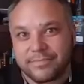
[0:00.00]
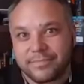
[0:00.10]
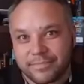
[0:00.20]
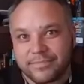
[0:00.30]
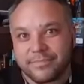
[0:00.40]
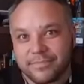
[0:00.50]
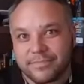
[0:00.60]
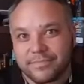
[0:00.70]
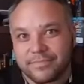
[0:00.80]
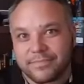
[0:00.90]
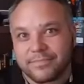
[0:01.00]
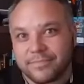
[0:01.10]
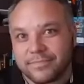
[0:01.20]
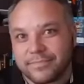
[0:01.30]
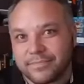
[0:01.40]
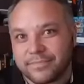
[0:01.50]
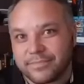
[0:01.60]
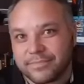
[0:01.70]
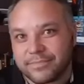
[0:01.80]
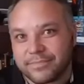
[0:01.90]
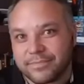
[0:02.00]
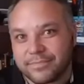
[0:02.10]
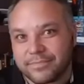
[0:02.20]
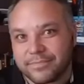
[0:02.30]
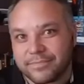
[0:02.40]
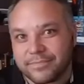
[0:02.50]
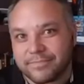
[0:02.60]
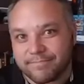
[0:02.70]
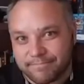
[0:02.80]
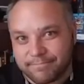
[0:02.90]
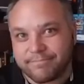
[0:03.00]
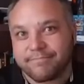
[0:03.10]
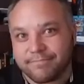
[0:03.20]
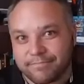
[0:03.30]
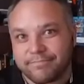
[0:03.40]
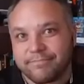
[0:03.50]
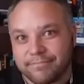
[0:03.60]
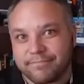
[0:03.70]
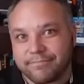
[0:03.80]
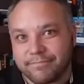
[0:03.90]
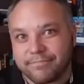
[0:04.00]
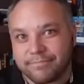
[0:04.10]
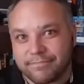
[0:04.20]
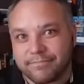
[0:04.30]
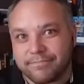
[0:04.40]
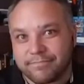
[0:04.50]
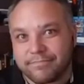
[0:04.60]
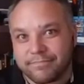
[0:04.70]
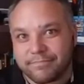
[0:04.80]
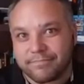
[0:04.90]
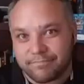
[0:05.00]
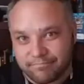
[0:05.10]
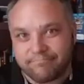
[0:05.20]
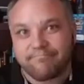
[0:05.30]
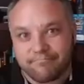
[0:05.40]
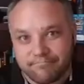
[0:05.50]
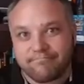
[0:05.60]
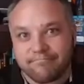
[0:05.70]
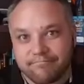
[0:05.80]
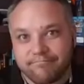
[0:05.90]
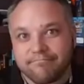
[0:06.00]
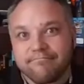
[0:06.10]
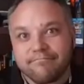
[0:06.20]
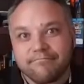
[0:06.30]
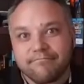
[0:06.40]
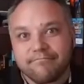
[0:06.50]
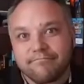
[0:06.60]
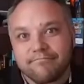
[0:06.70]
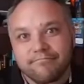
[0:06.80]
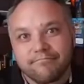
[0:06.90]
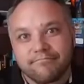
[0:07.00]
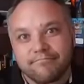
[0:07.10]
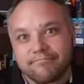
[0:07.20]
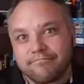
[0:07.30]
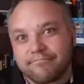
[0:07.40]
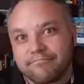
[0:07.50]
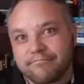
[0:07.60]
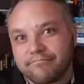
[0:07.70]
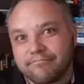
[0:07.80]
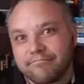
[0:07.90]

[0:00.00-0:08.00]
No words are spoken by the person on screen.